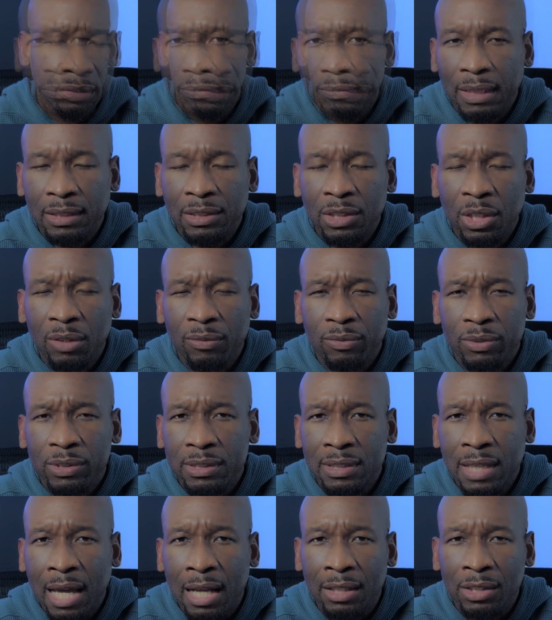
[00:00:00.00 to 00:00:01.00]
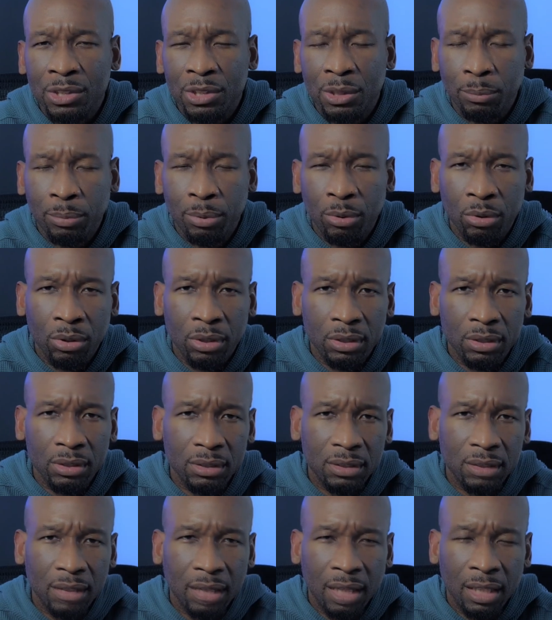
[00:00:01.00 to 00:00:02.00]
that's looking for stylus support
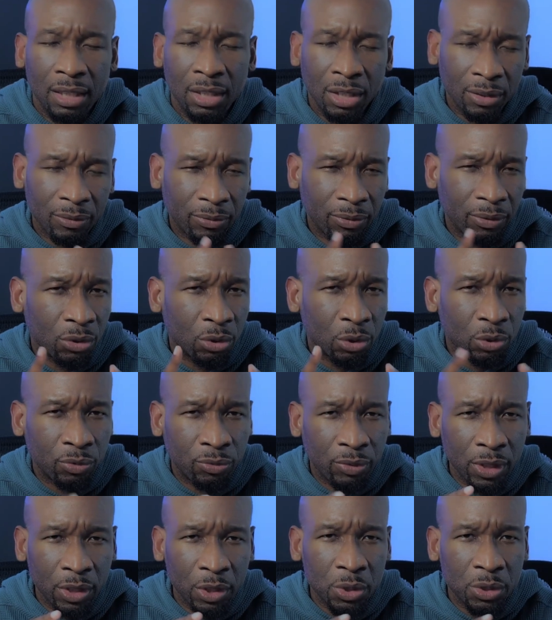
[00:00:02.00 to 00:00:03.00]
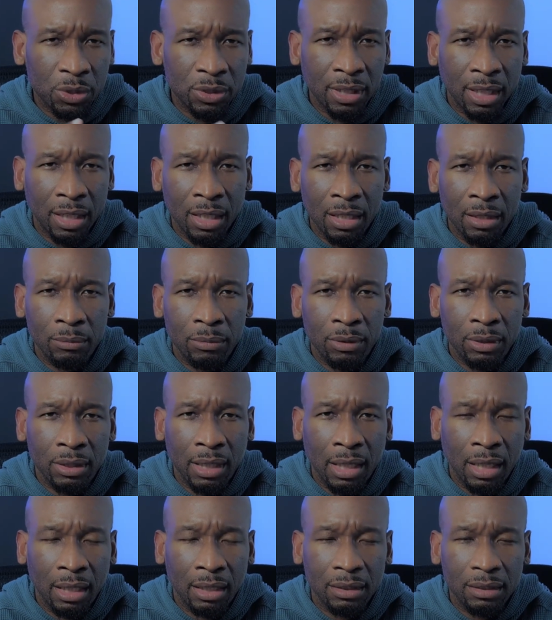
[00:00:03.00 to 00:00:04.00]
and looking for those features that come with
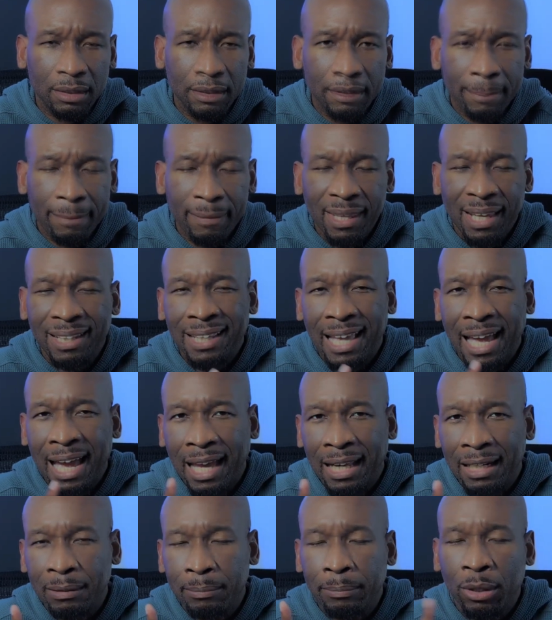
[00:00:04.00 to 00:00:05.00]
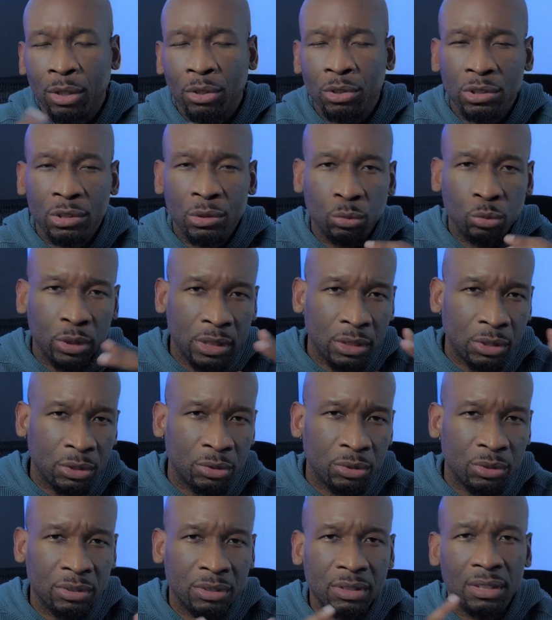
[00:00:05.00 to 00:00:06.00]
that and the added bells and
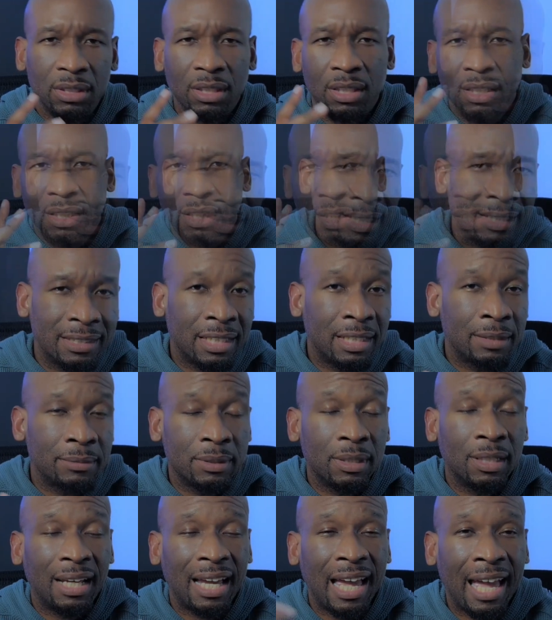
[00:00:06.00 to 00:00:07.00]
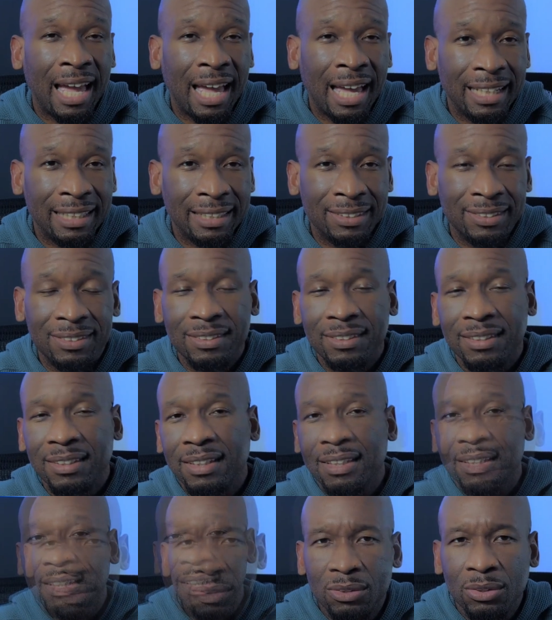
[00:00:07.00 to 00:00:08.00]
whistles that Samsung adds
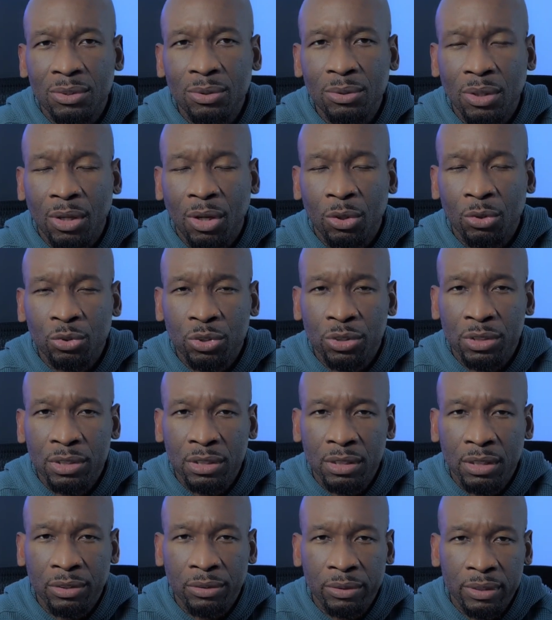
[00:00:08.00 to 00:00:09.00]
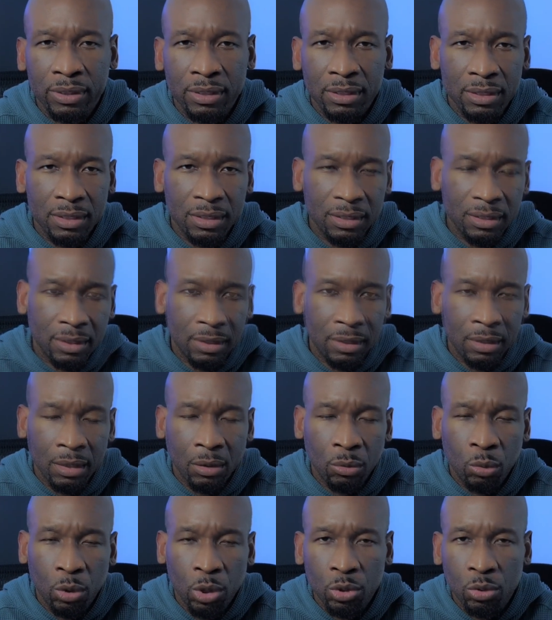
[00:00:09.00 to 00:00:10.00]
to the Ultra series in their
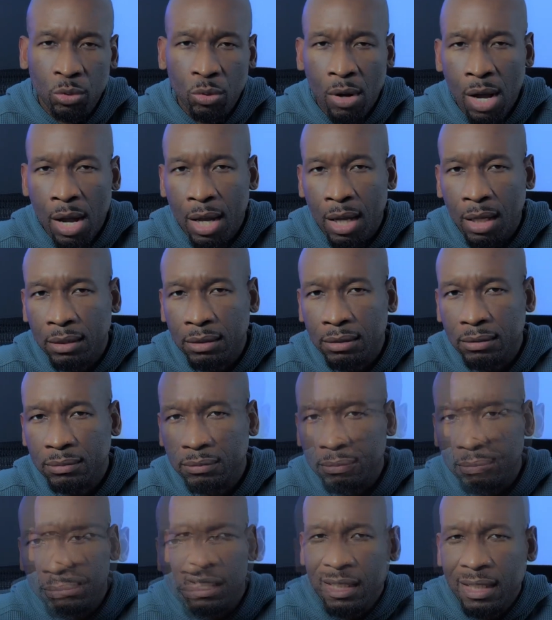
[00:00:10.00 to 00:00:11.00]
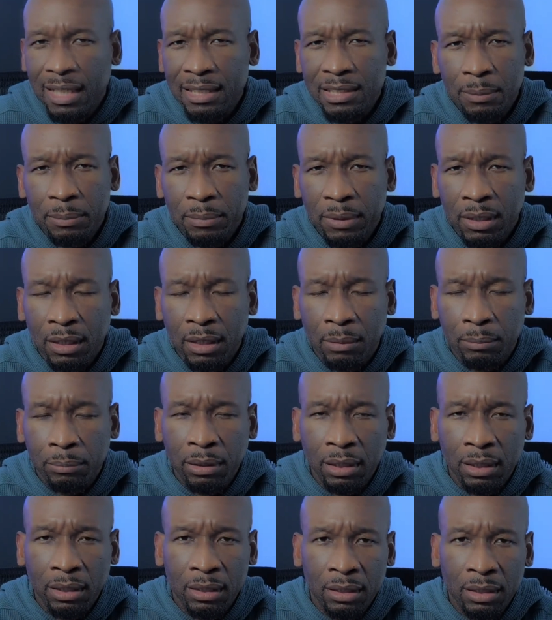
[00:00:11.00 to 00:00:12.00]
One UI, that's something
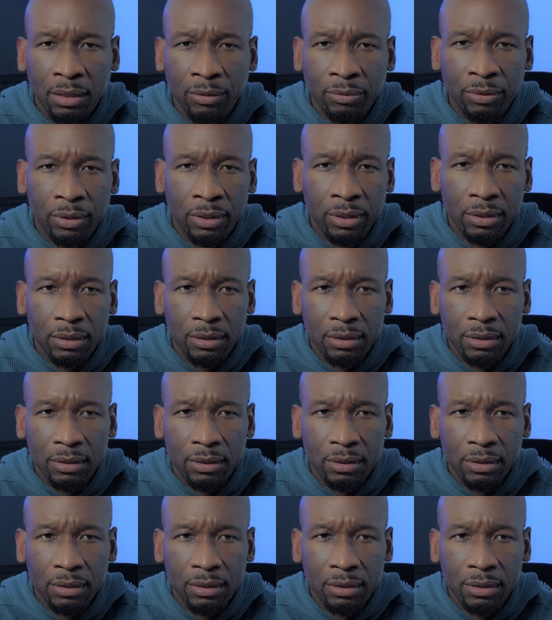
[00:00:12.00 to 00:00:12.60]
completely different